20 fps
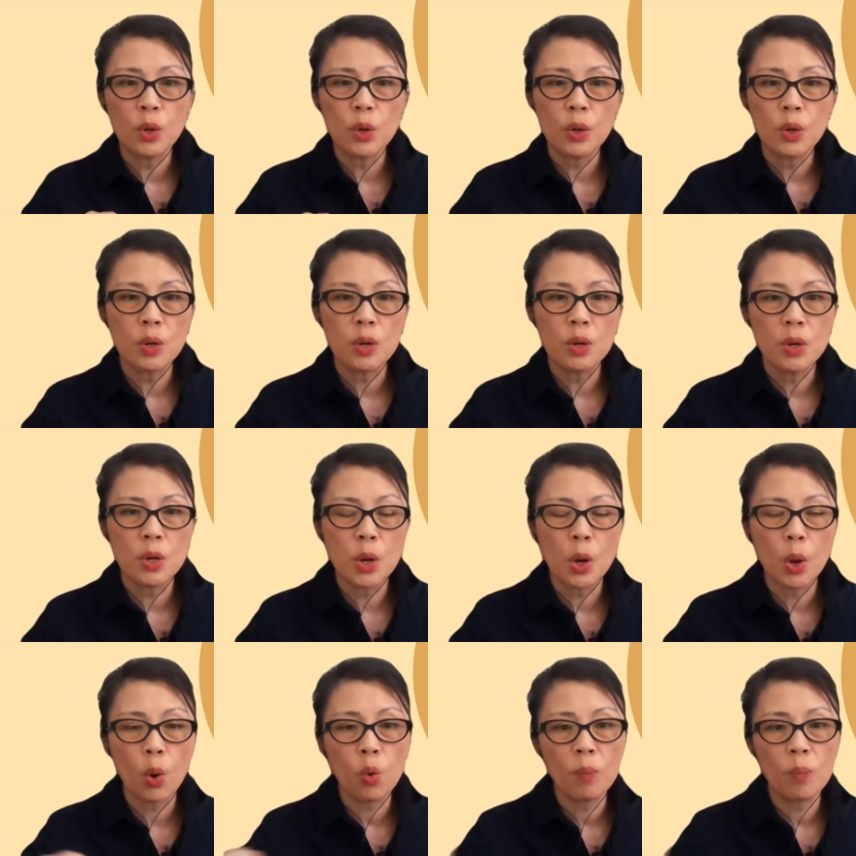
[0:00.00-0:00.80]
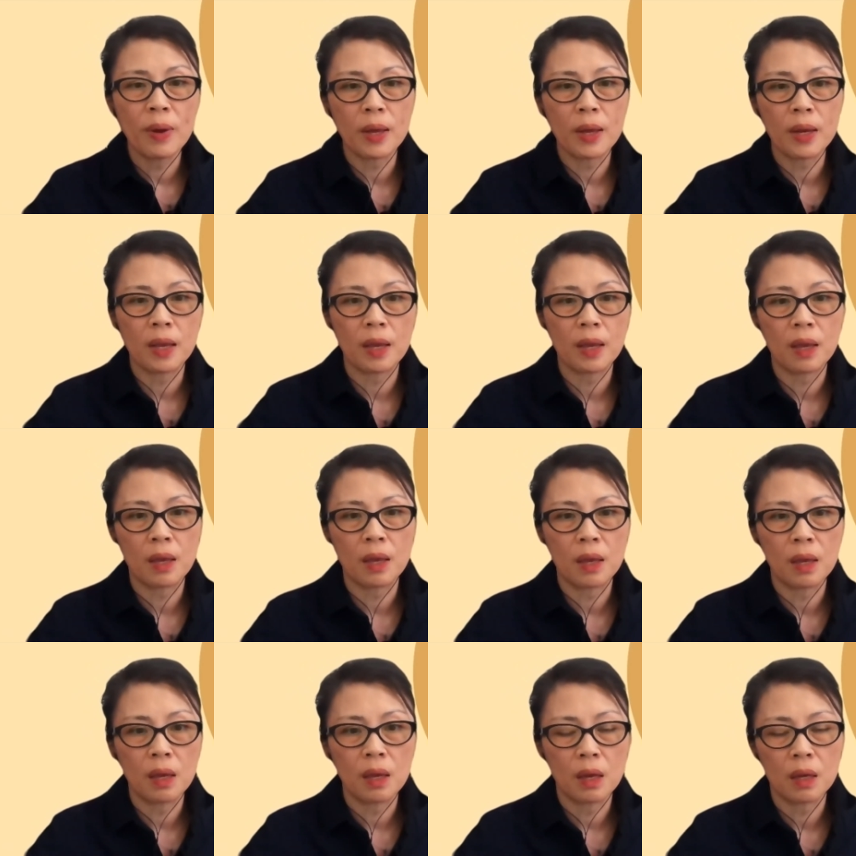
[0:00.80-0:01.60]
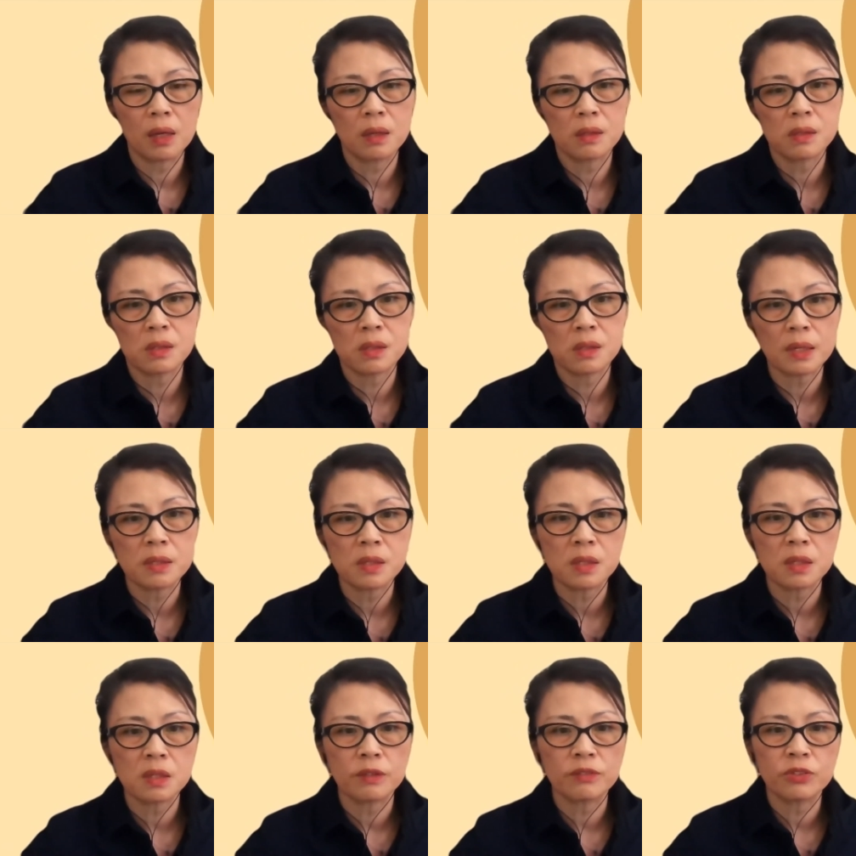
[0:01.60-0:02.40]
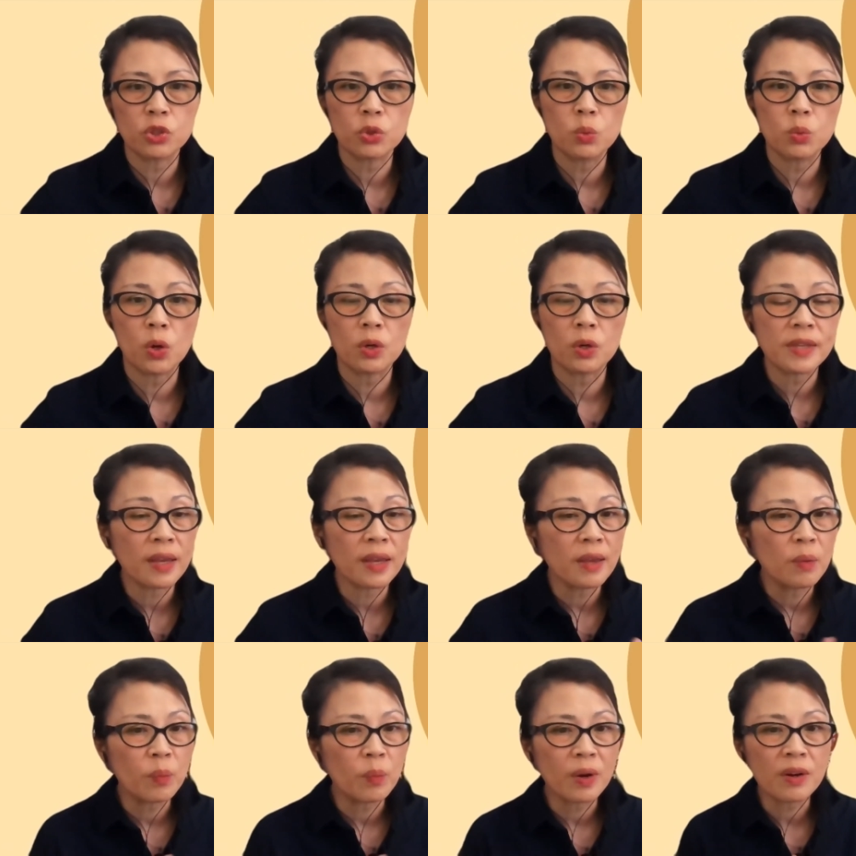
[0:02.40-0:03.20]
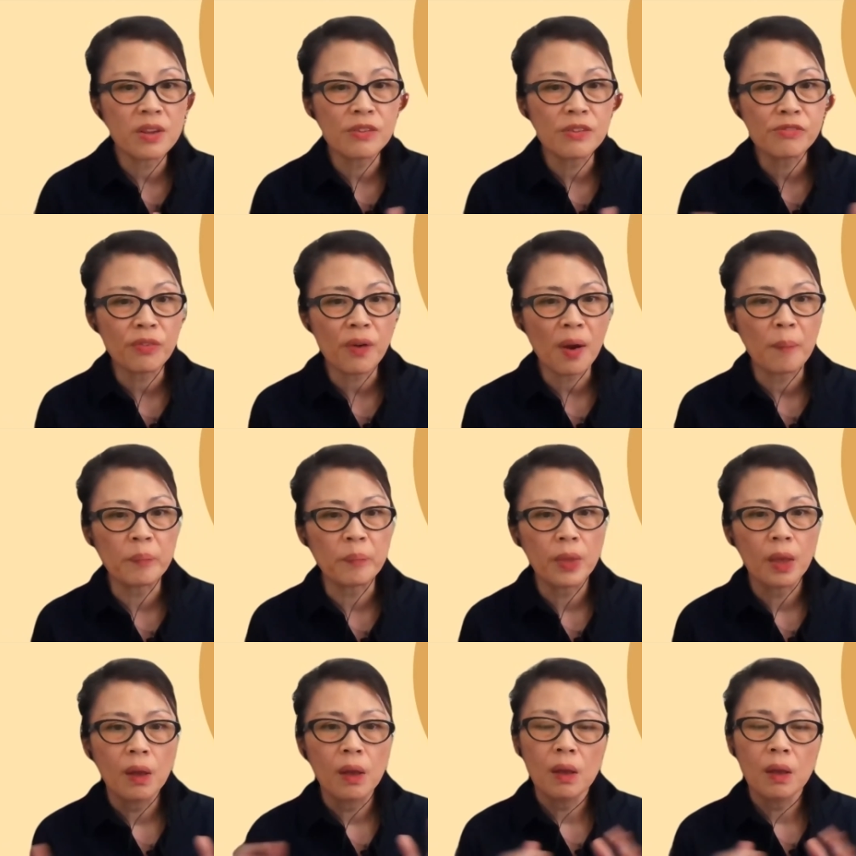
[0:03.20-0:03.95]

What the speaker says: nobody is sensitive towards, hey, where are you from?